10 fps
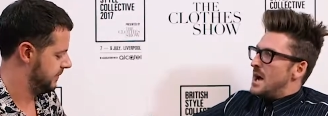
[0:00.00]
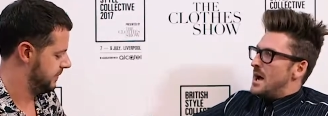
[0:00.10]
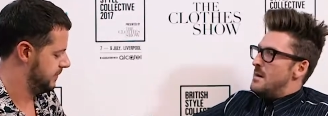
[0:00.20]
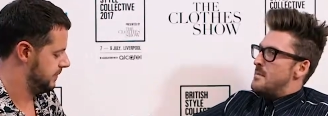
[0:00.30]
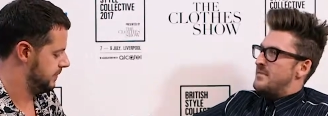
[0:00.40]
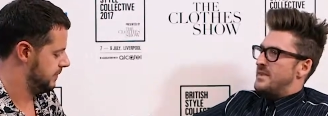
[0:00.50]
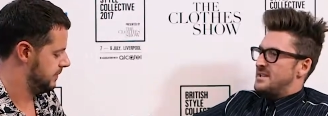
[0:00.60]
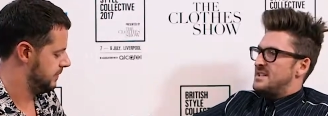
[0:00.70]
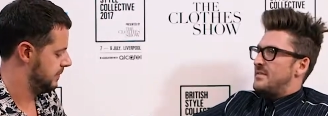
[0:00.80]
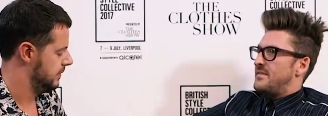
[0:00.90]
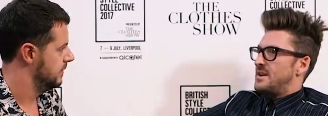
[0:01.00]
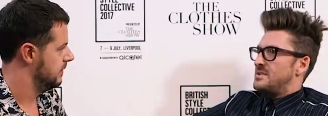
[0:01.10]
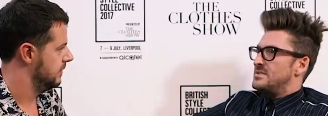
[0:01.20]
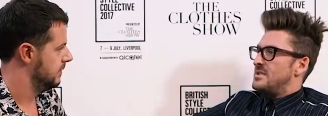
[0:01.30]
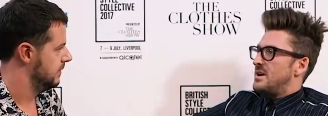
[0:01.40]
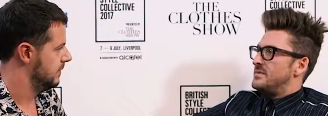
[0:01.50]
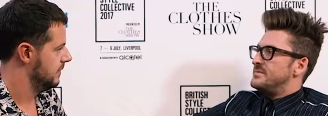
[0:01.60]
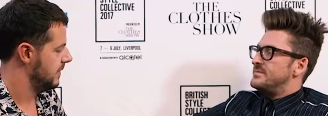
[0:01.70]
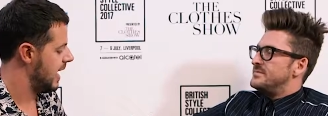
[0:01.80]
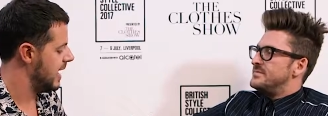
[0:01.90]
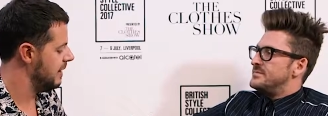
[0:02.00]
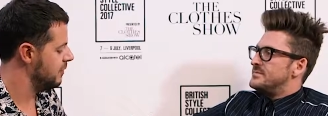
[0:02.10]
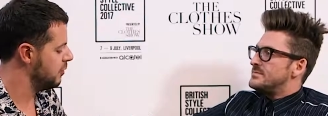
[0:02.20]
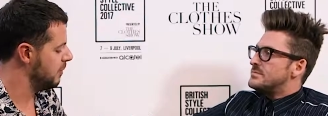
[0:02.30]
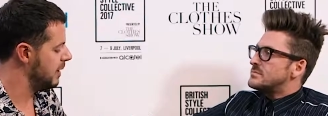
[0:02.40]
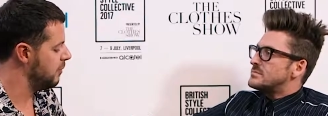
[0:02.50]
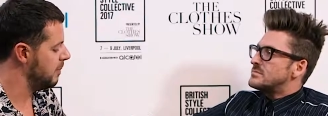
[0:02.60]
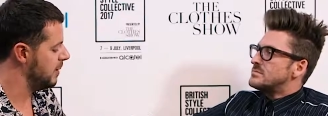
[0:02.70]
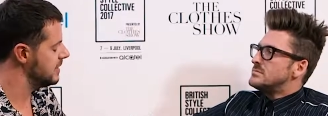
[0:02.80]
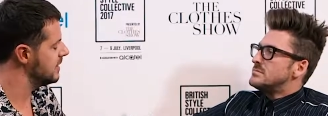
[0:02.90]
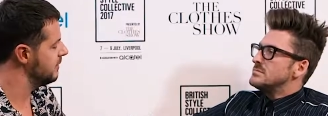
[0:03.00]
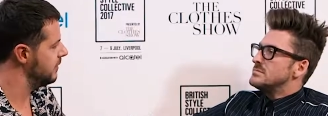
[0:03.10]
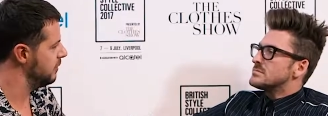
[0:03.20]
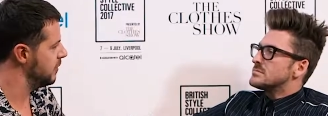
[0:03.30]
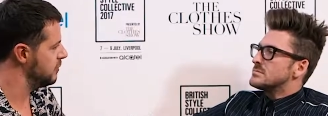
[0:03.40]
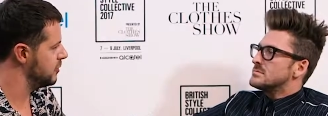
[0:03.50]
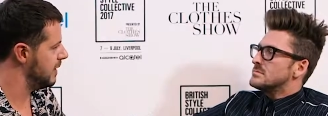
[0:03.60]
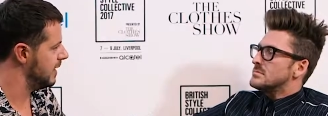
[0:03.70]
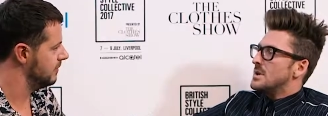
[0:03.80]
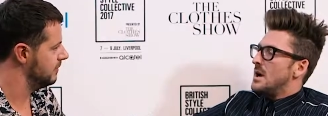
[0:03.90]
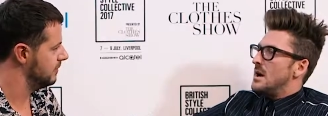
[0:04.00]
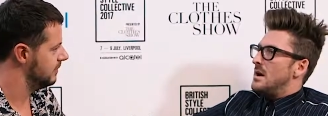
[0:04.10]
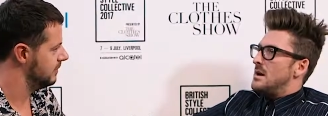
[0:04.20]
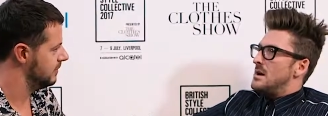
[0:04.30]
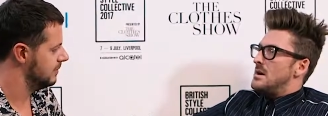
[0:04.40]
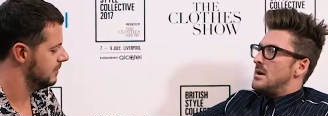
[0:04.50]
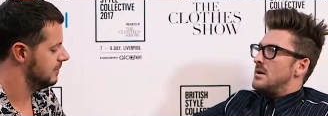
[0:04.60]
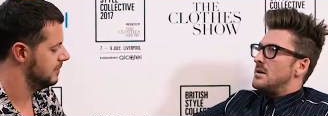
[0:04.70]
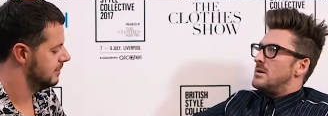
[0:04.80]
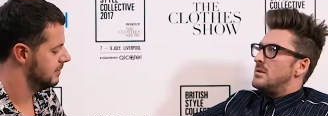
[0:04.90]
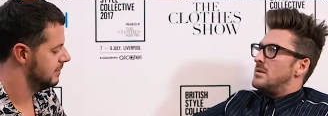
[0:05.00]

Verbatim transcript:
Speaker 1: Uh, my first ever fashion show.
Speaker 2: And if you could play one person in the film, who would you
Speaker 1: play?